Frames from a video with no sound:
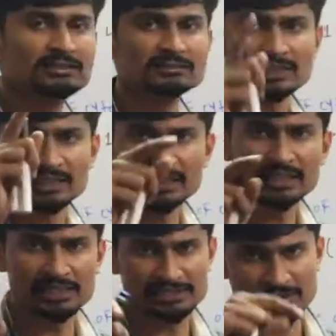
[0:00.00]
The
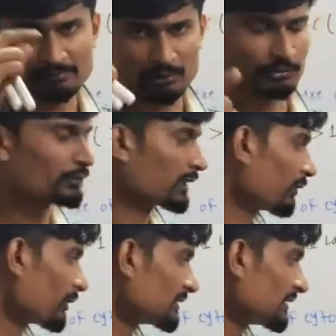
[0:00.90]
kidney shape, or you can
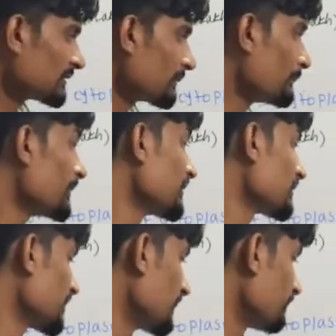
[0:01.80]
call it as a
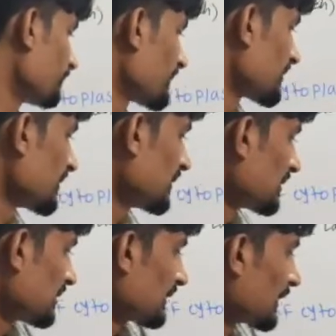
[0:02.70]
bean shape.
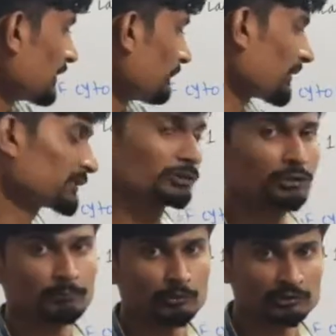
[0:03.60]
Then the function
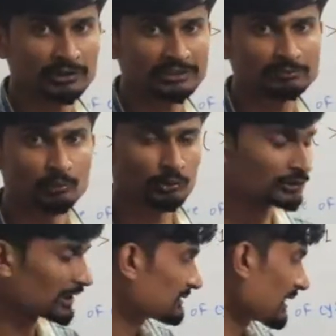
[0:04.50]
of monocytes.
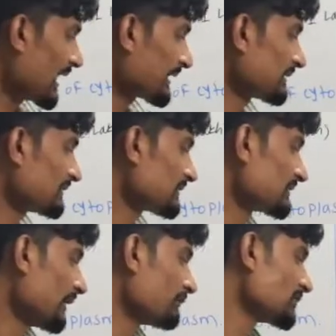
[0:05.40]
Monocytes acts as the
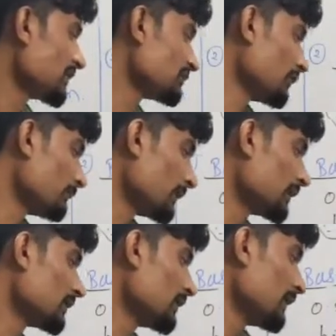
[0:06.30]
scavengers of
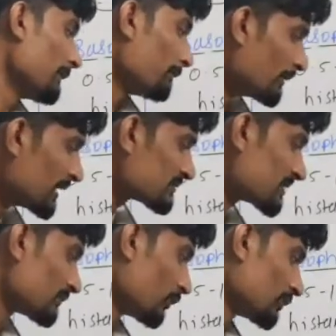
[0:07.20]
blood, means
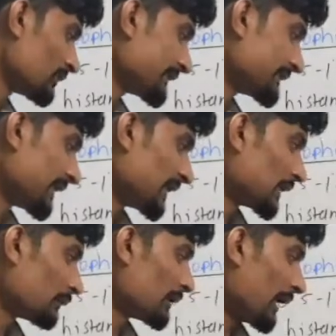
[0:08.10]
these monocytes
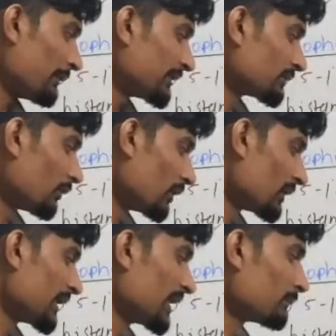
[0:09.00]
engulf damaged or
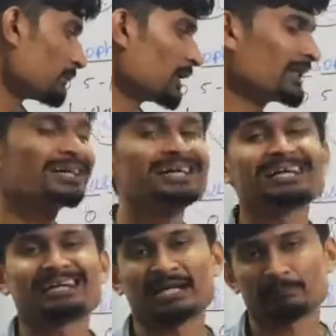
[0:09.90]
dead blood
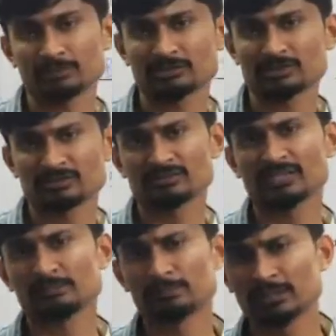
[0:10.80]
corpuscles,
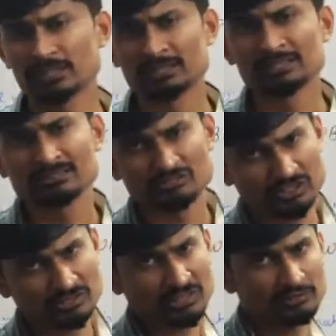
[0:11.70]
dead blood
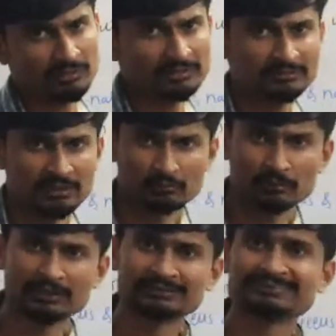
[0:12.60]
cells. That is why these are
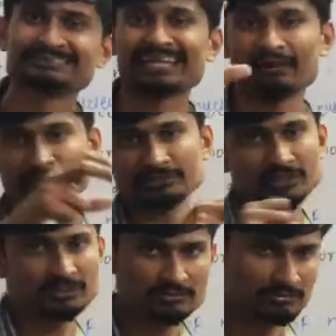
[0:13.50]
called as the
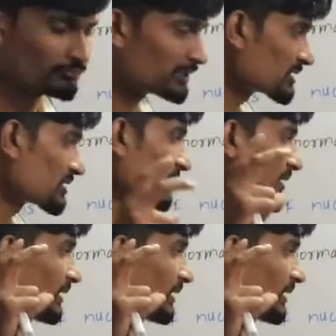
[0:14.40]
scavengers, which